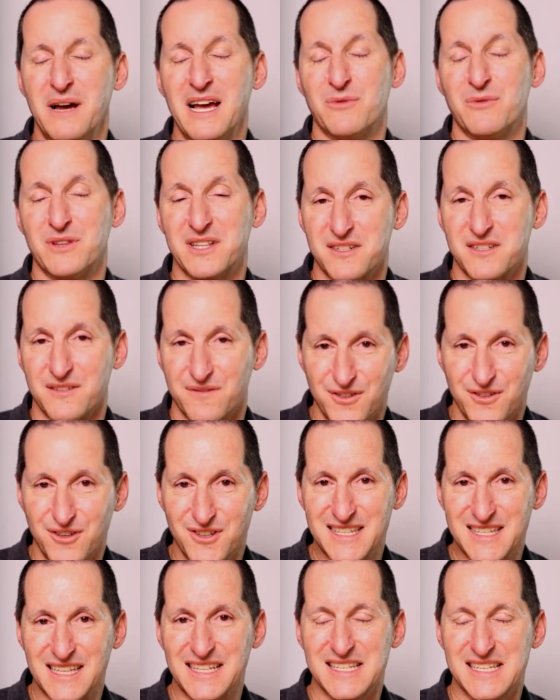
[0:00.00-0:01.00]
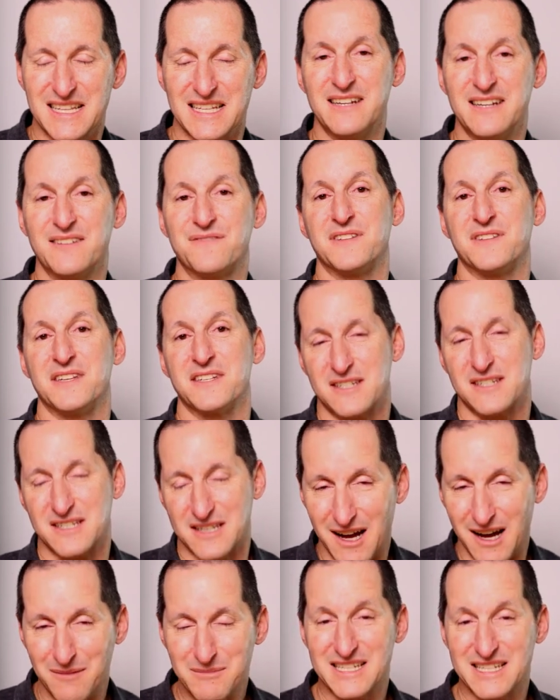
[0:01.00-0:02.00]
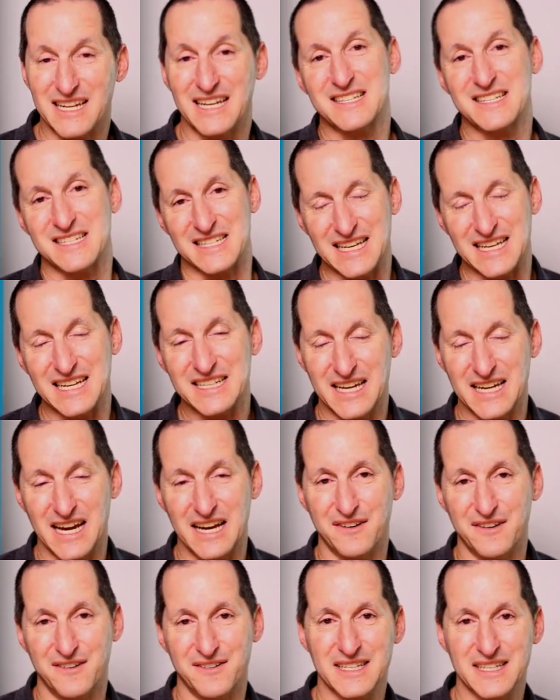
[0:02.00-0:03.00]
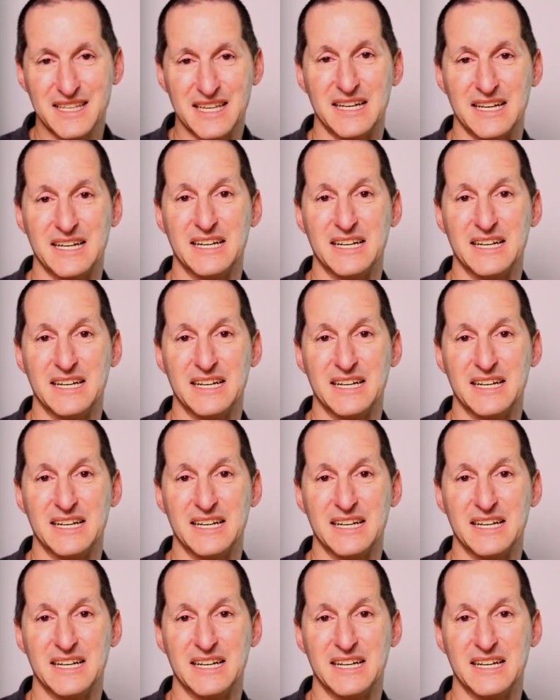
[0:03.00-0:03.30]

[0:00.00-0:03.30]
When there's a few seats left, there's a time it takes to get down there in the car,